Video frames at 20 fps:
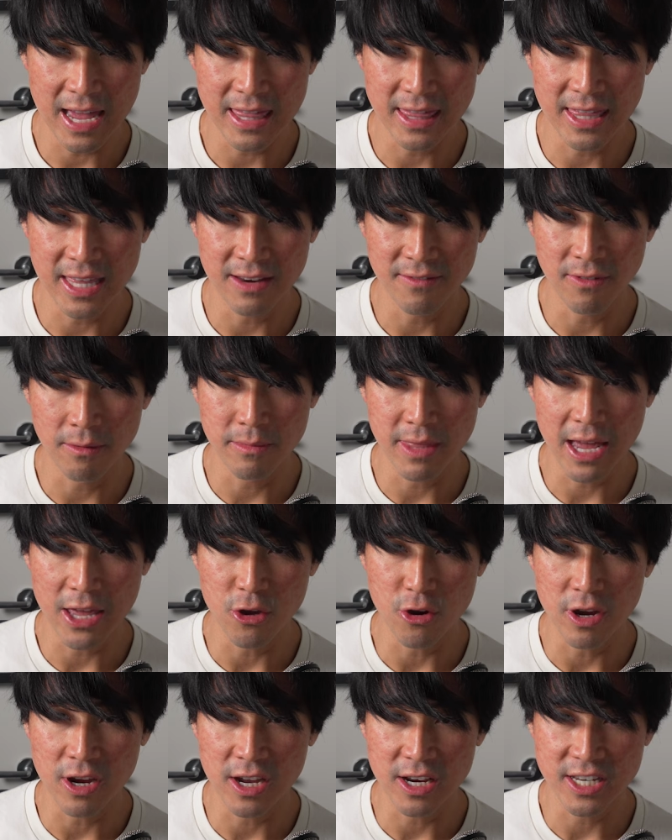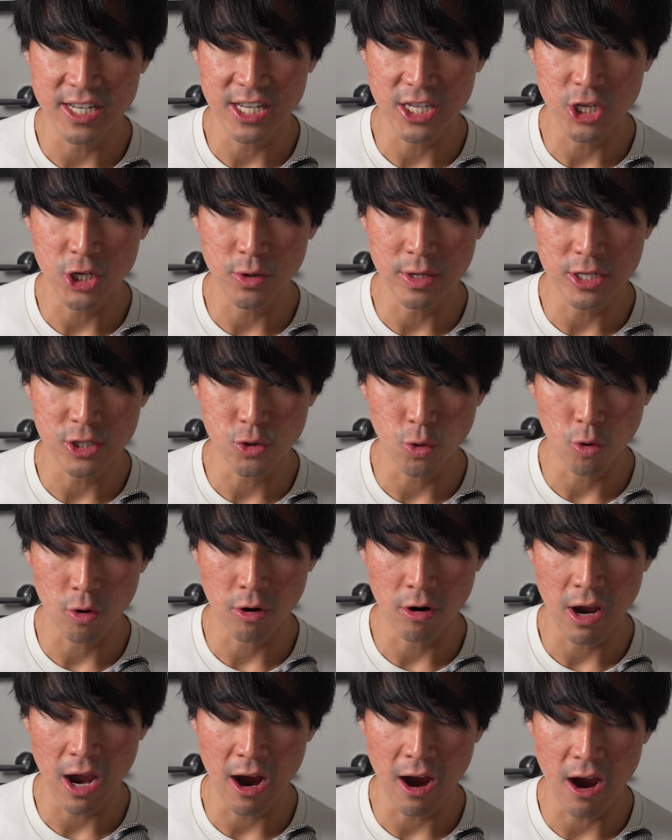and then from that you can continue and
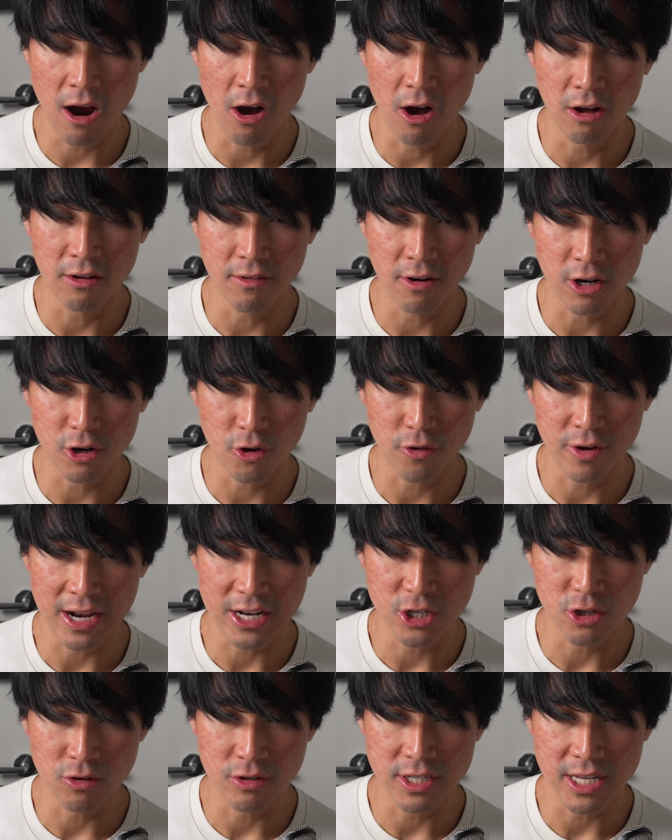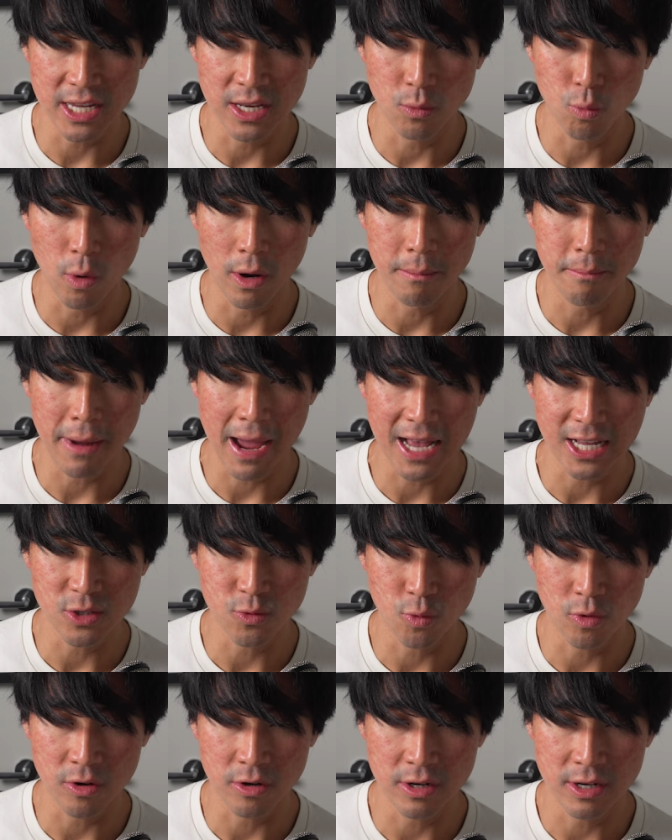store all of our credentials in
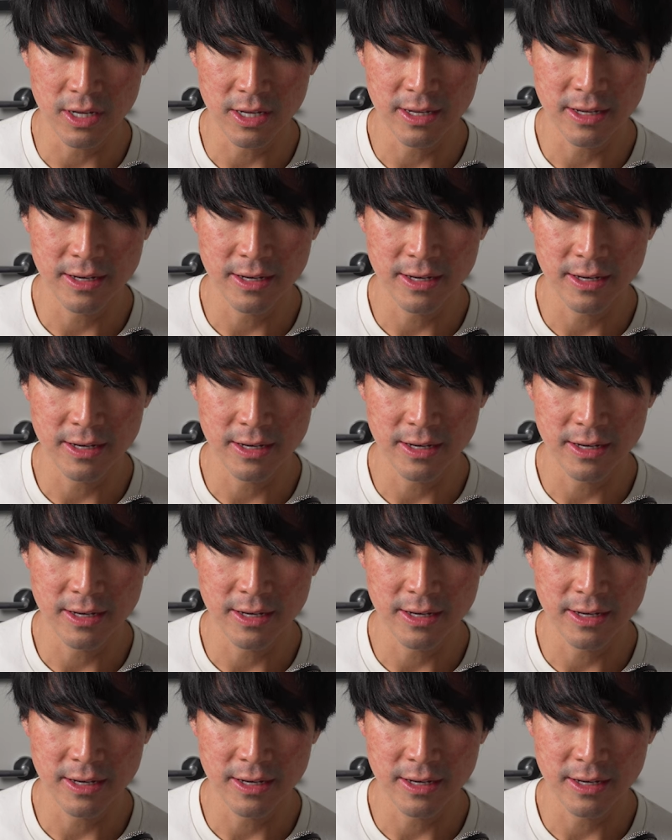1Password.